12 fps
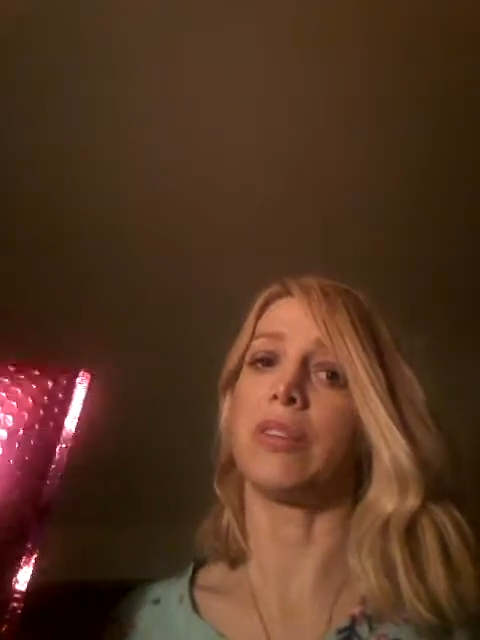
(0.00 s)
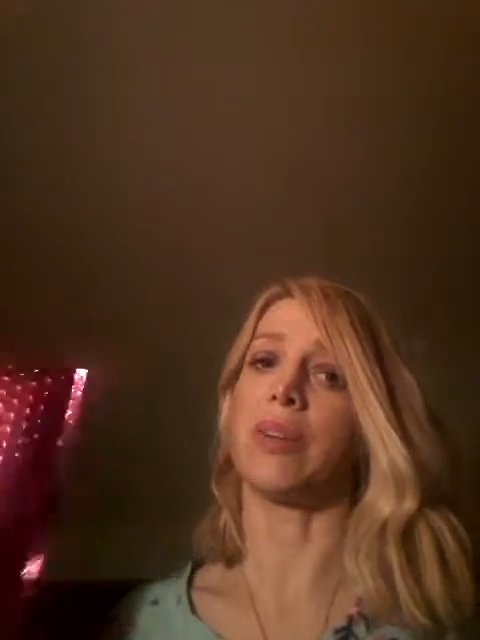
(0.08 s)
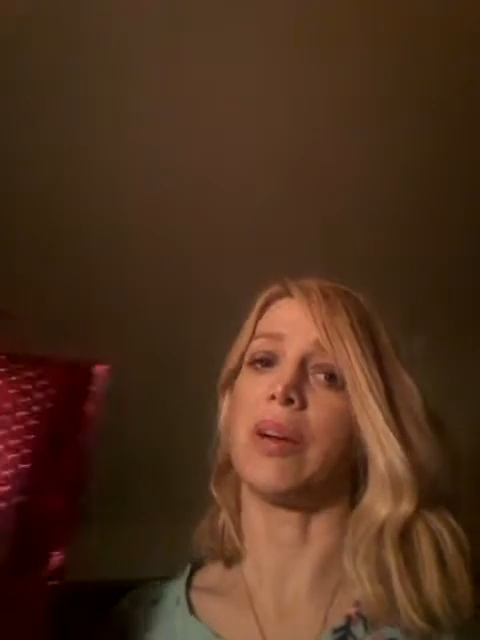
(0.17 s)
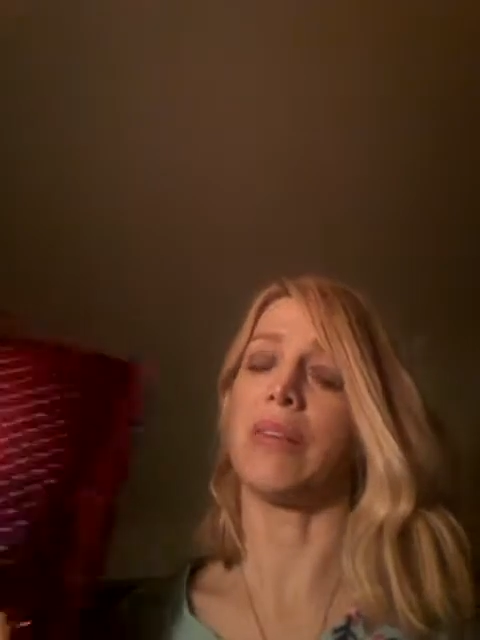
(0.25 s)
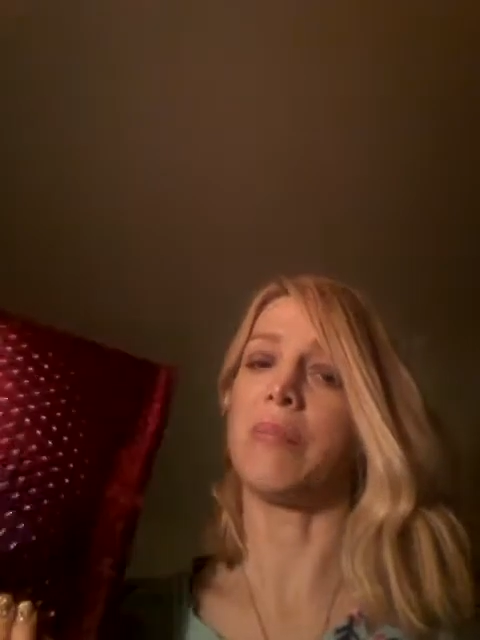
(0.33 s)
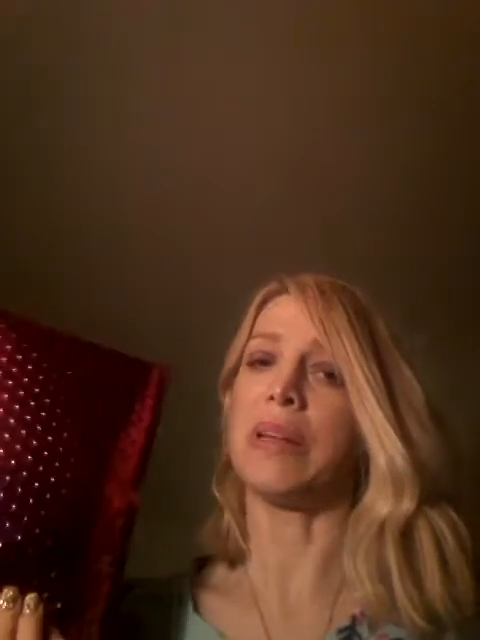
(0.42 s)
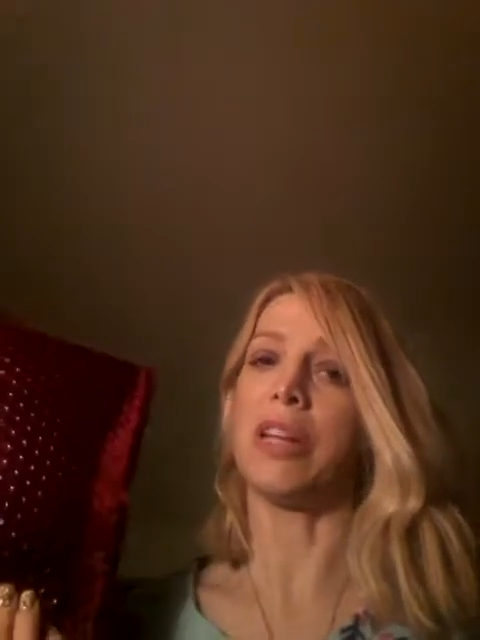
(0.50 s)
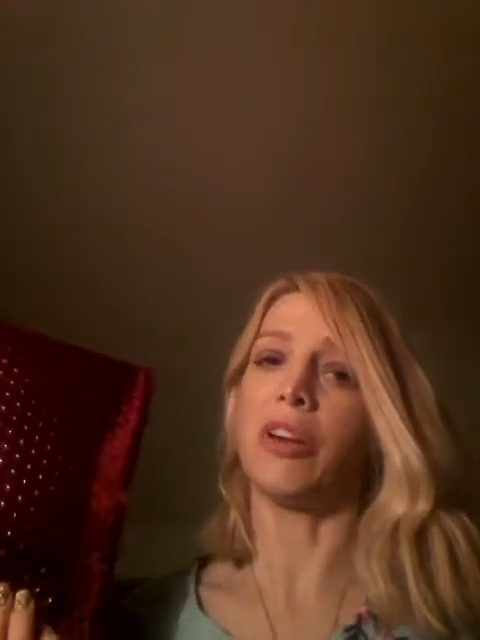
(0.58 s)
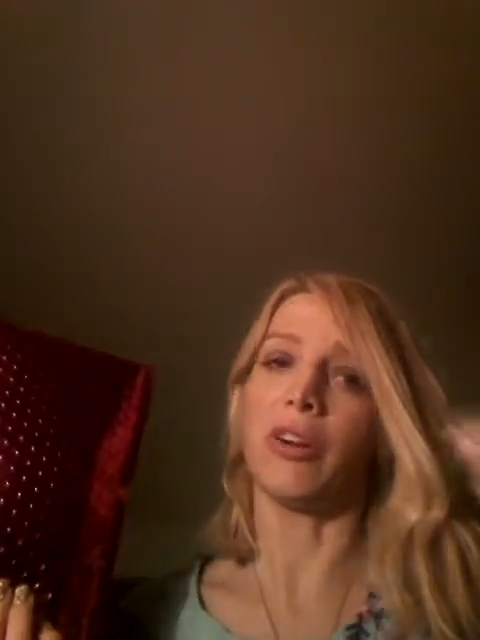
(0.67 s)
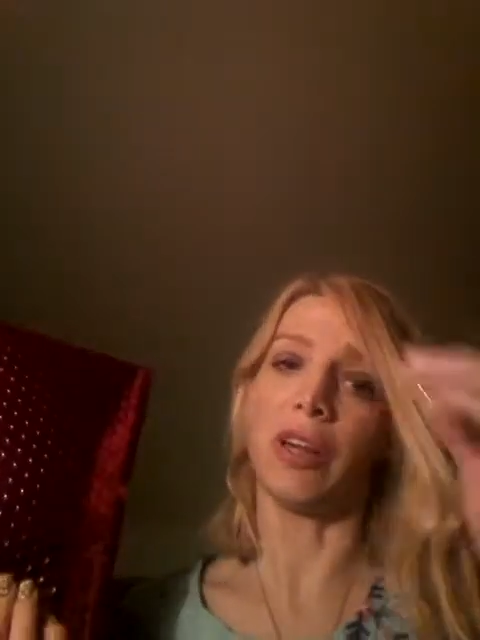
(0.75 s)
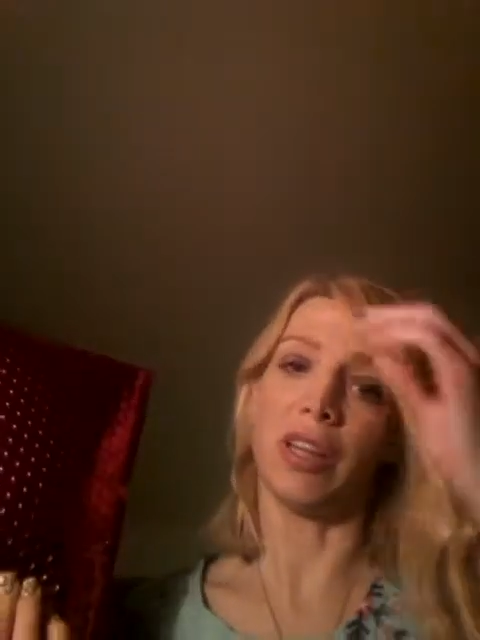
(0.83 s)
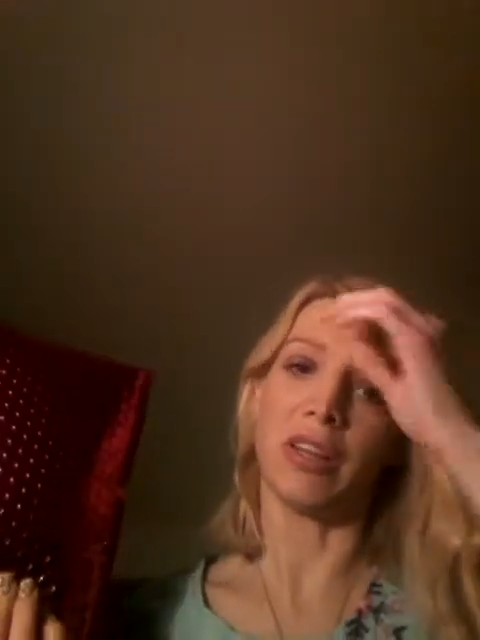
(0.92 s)
so I've been
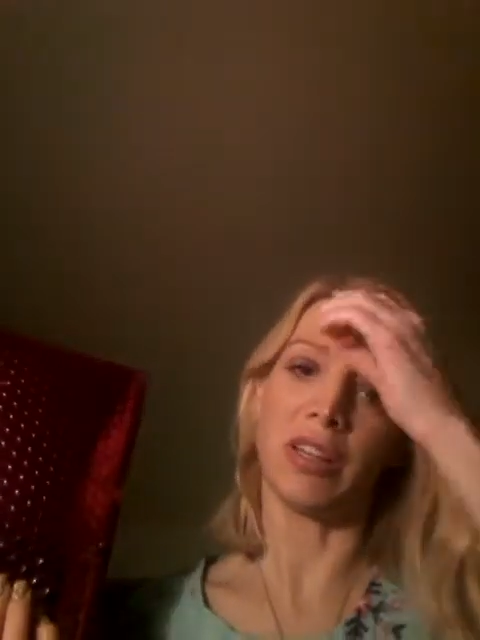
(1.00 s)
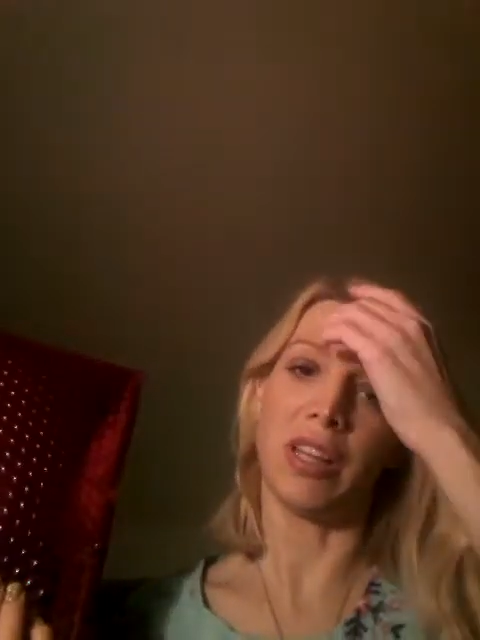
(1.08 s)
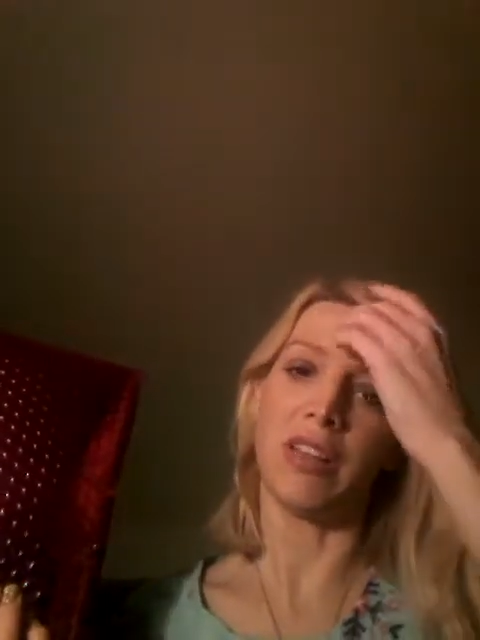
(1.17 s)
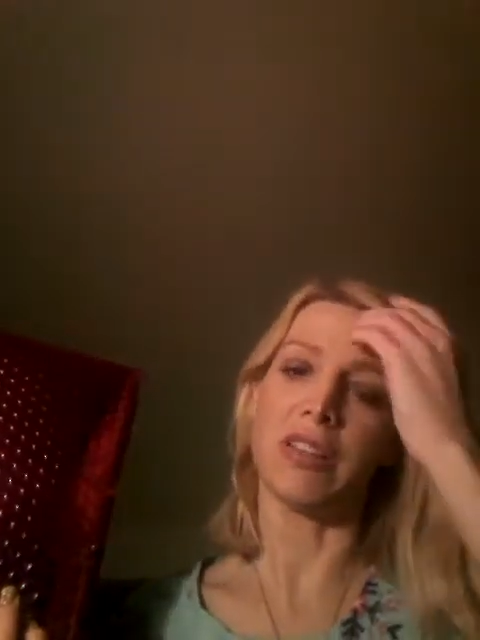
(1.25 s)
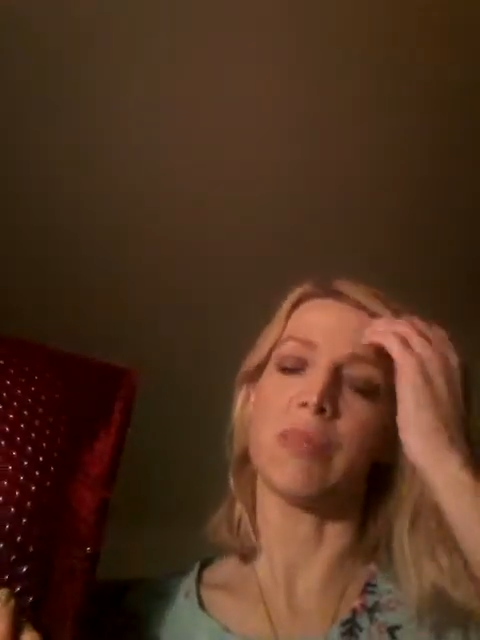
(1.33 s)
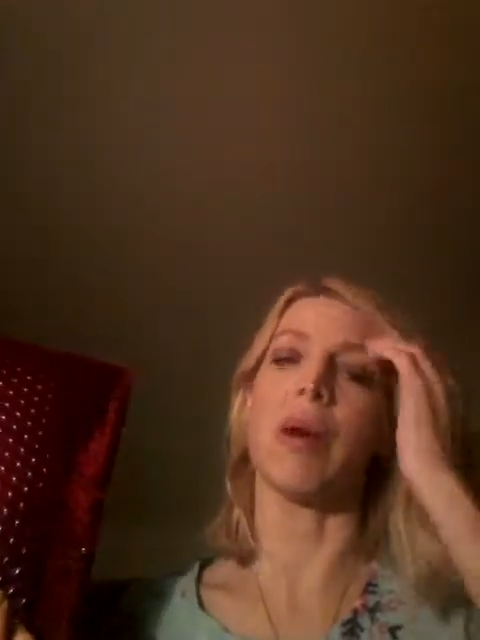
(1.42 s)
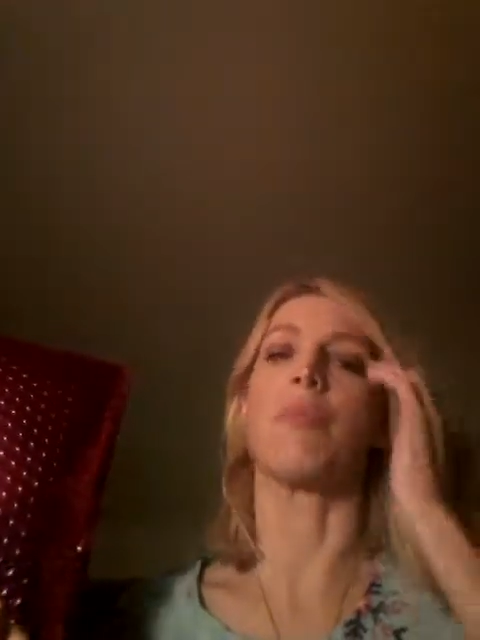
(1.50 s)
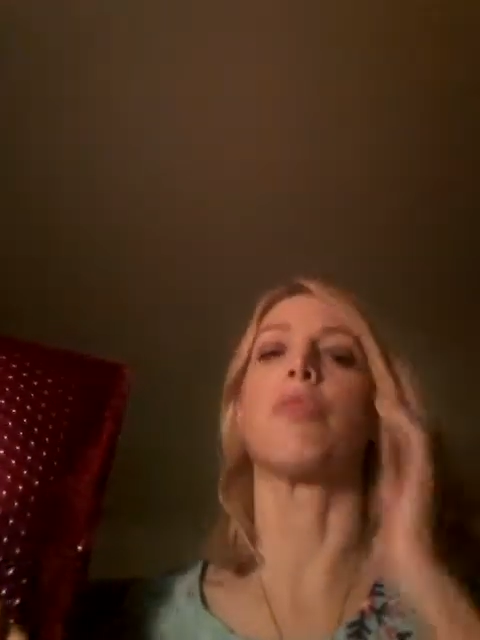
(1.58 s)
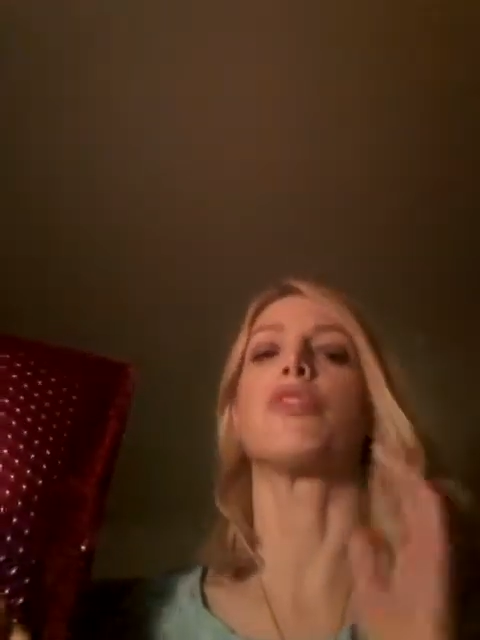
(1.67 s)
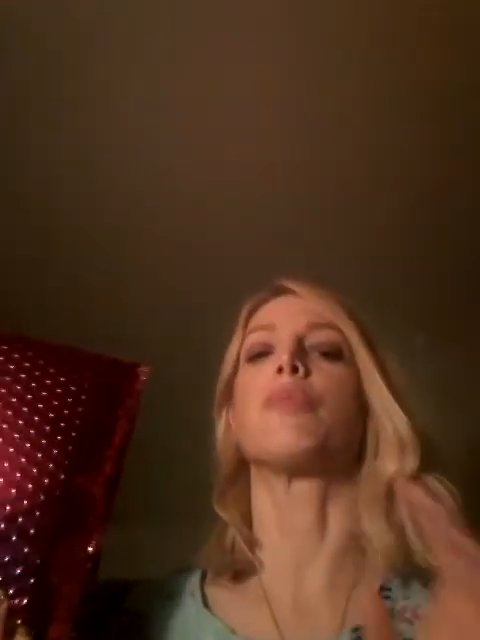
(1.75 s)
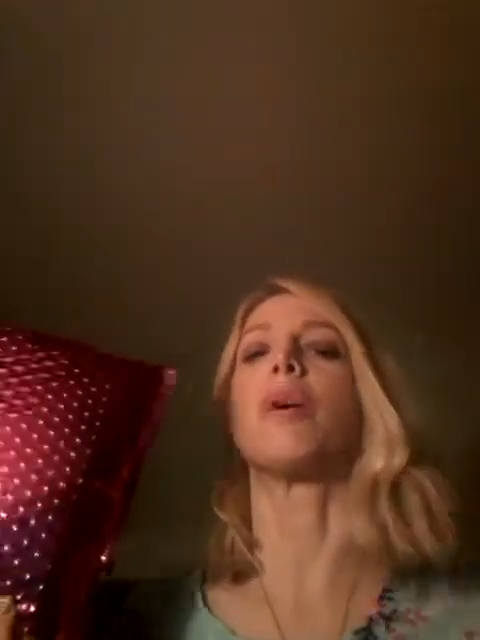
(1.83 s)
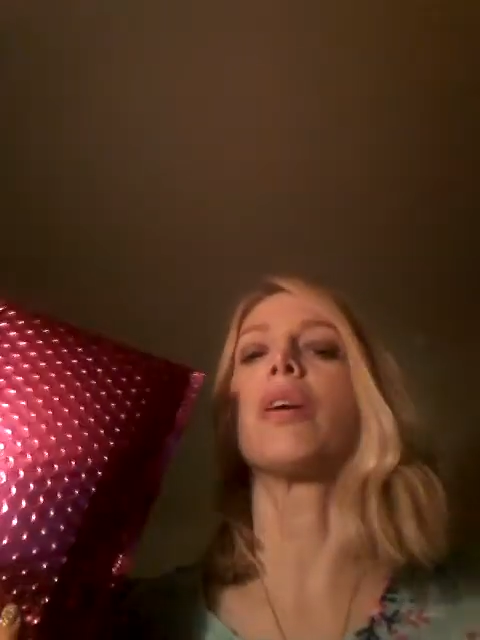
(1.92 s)
hearing good things about
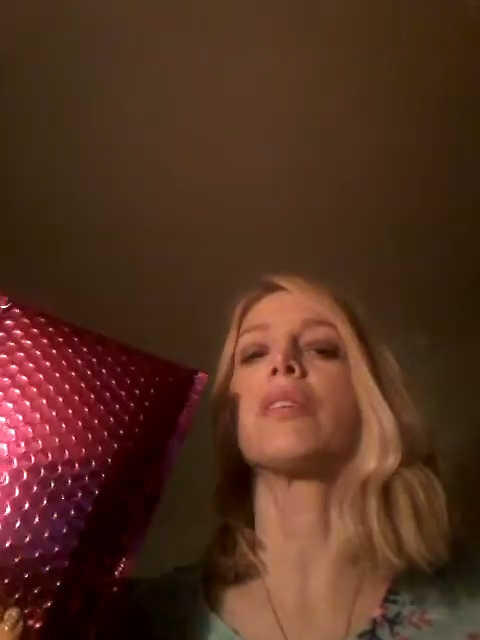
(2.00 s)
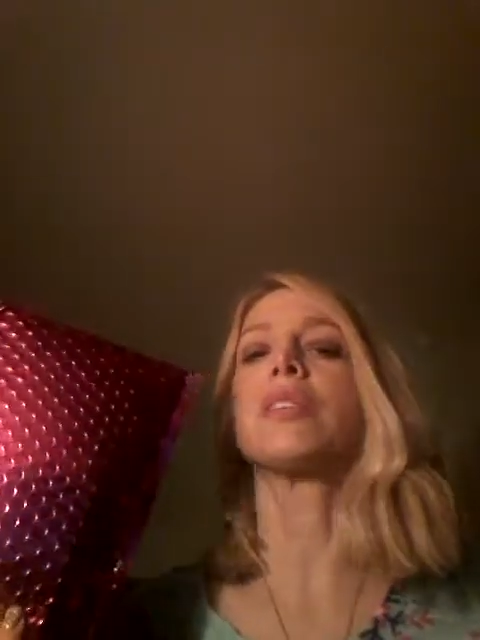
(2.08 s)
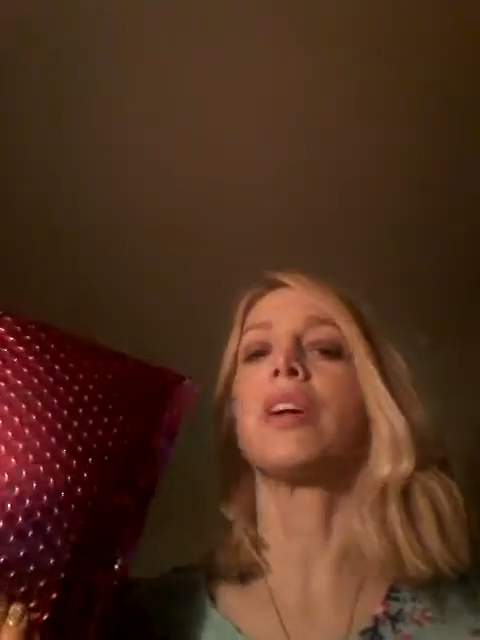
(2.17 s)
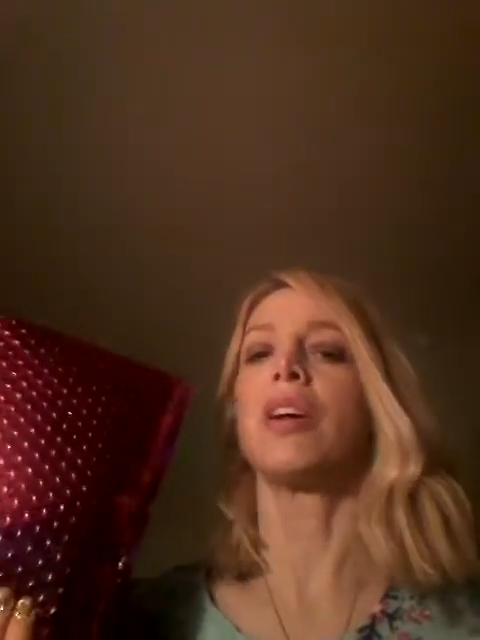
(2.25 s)
Birchbox.